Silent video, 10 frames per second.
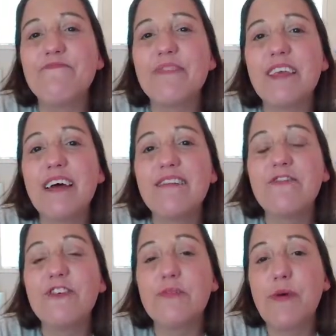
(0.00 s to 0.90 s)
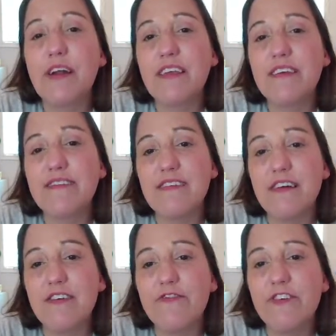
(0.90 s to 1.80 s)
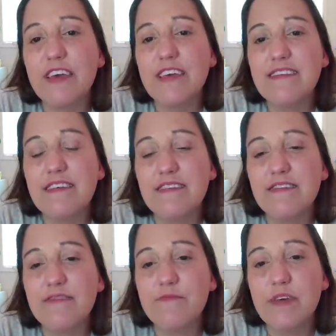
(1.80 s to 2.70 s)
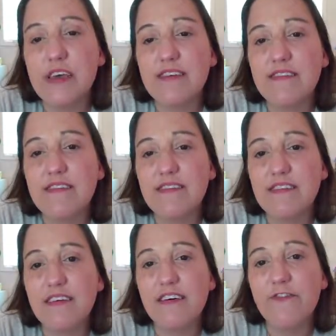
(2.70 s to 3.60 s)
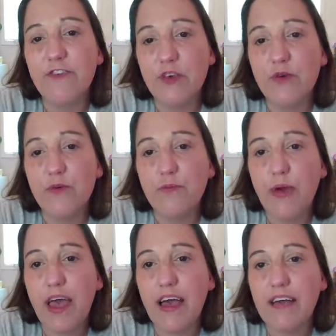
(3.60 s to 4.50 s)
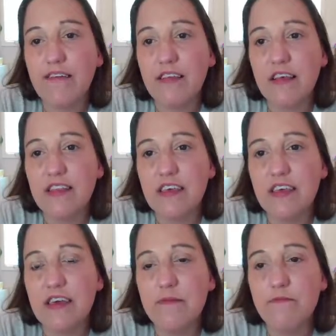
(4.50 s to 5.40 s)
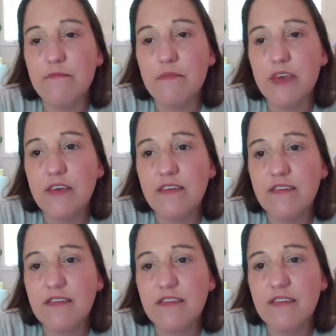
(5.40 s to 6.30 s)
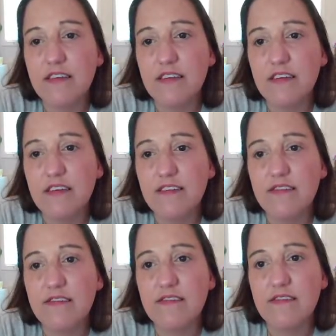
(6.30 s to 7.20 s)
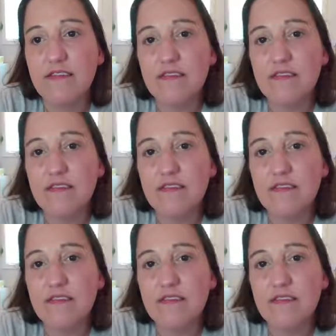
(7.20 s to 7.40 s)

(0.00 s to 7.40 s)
As for the park itself, it does mix a few packs. I think it mixes